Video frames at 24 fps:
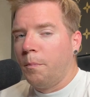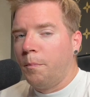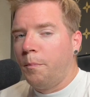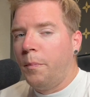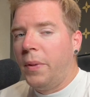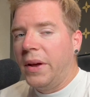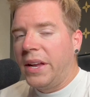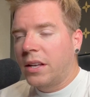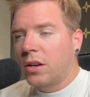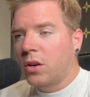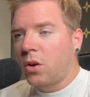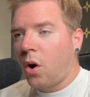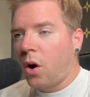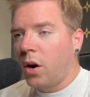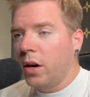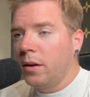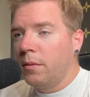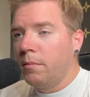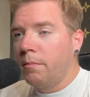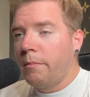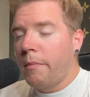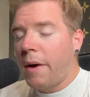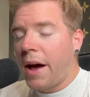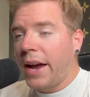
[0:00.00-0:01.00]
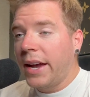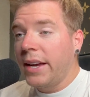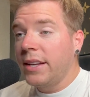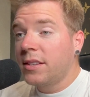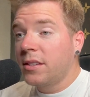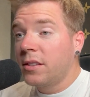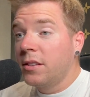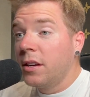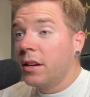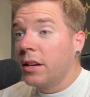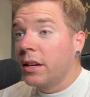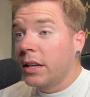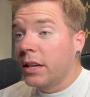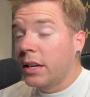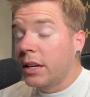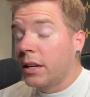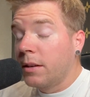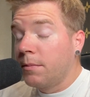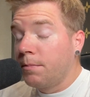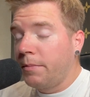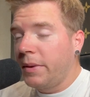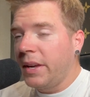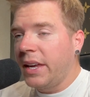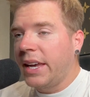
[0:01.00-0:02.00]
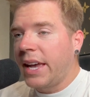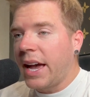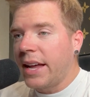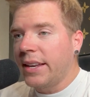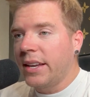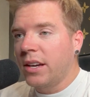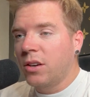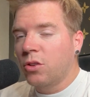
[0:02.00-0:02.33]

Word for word: Bitcoin might be getting